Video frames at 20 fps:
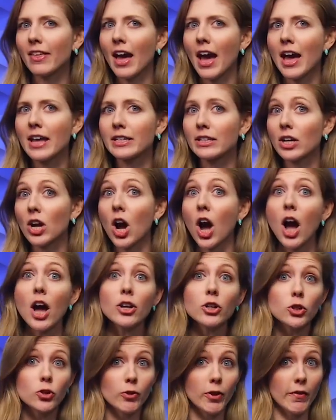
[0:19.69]
that,
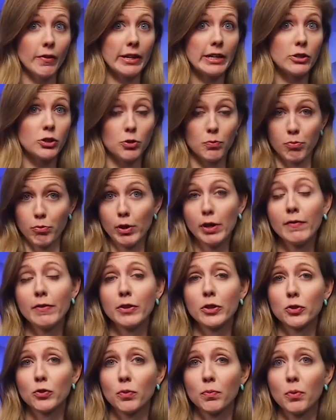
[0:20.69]
contrary to
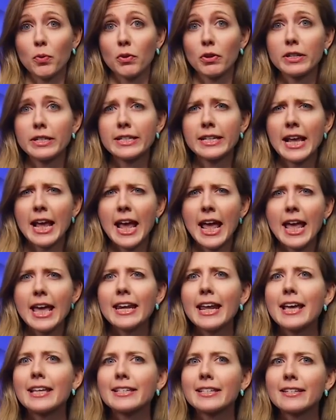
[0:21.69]
previous reports, it
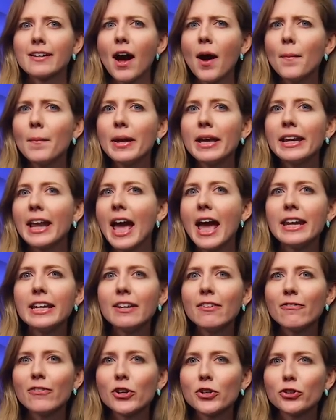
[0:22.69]
has not made any
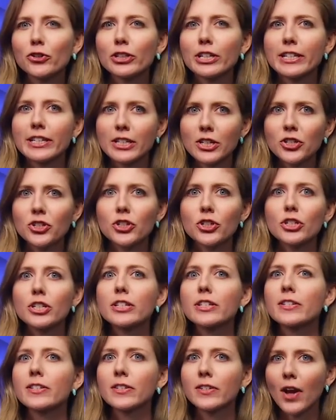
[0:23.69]
official decision to
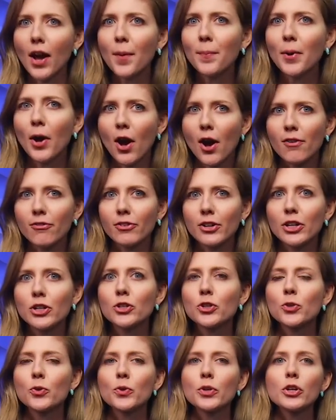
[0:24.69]
stop offering
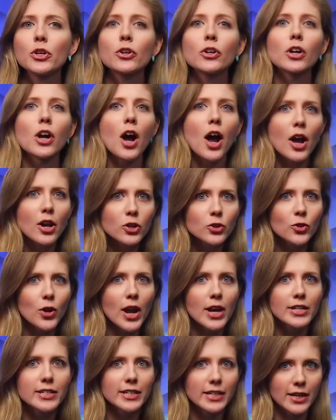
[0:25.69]
two-year
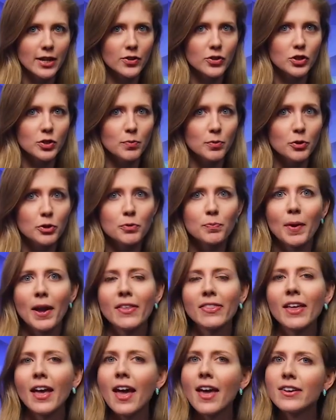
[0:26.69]
contracts to customers by
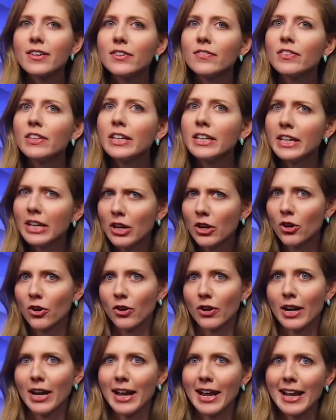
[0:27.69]
the end of the
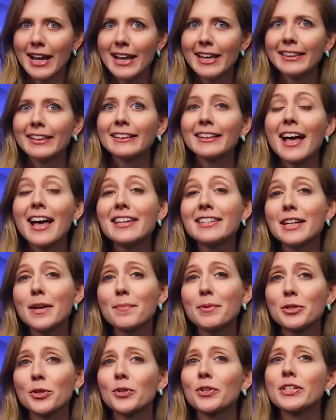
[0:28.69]
year. In the last
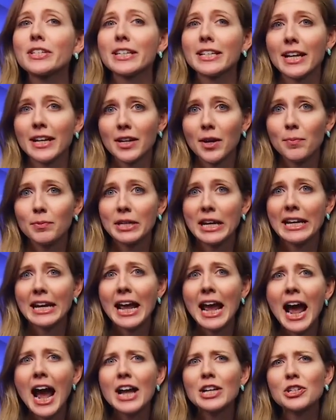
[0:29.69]
episode of CNET Update,
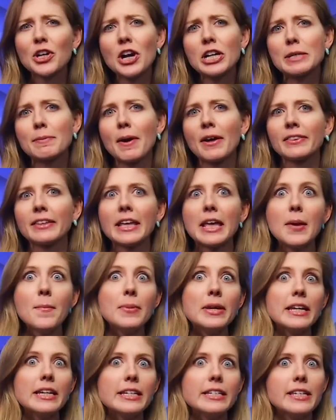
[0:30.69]
I talked about the
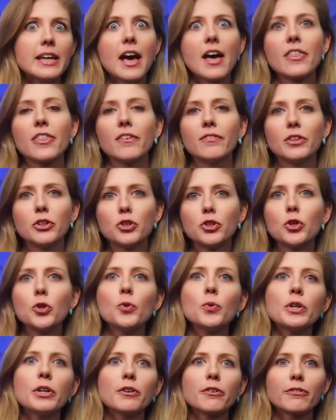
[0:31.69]
imminent death of the
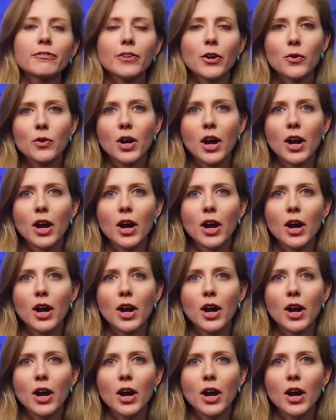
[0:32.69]
two-year phone